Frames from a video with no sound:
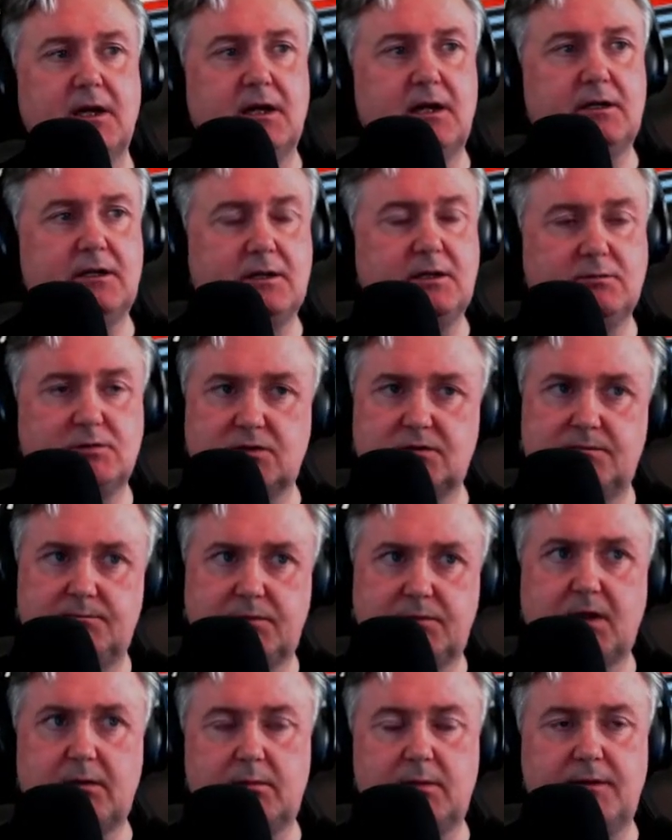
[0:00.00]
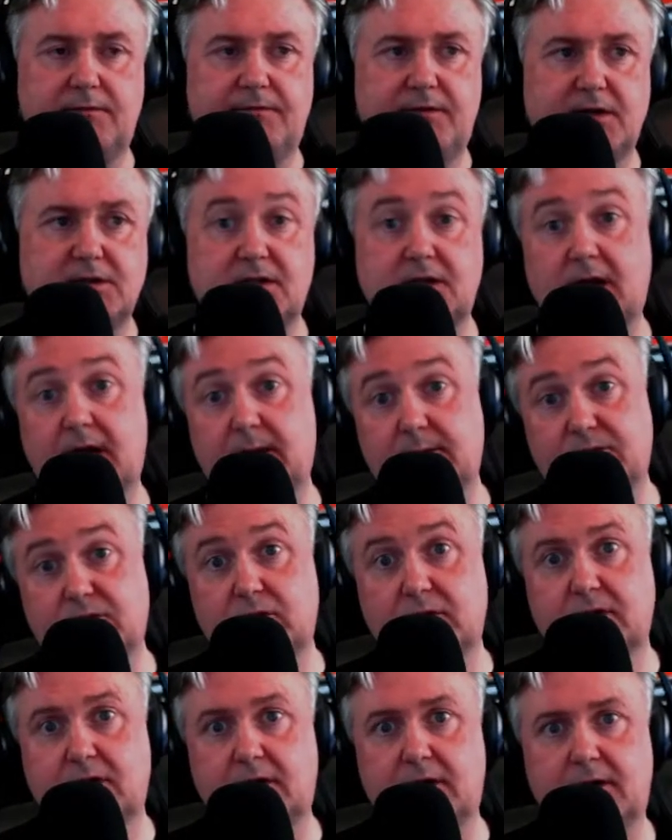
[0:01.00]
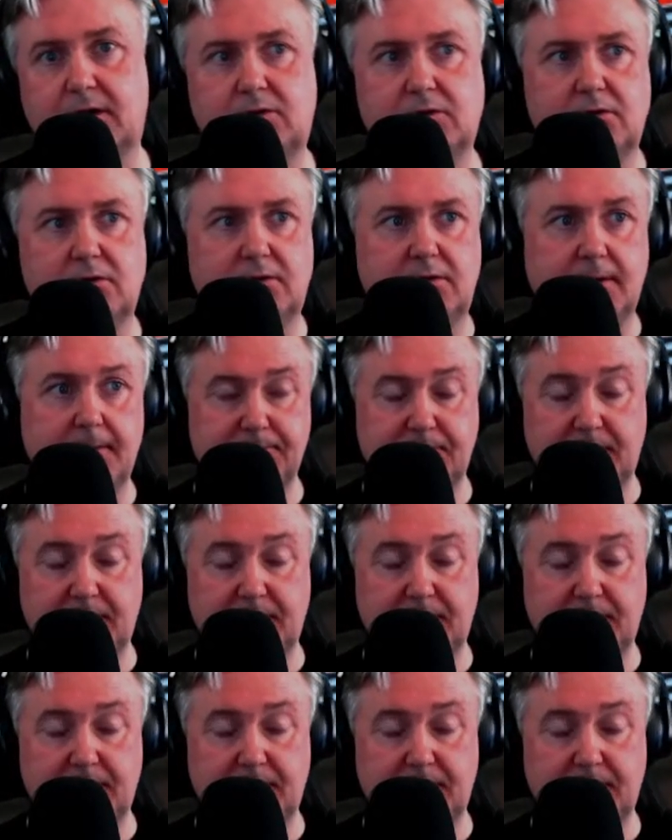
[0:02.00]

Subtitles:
I think he was just probably visiting, and I'm sure he got a good